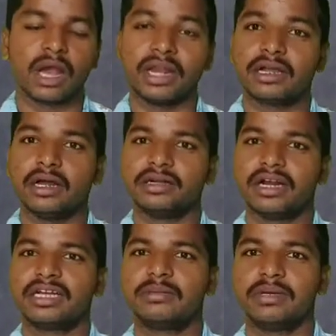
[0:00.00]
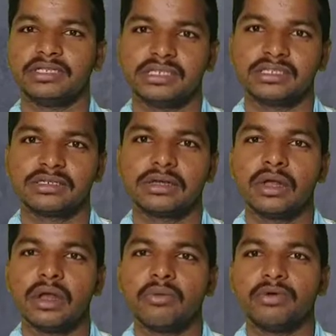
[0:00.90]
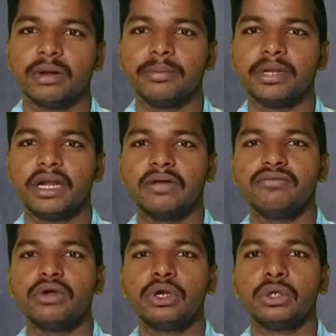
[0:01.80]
on a contract basis for a period of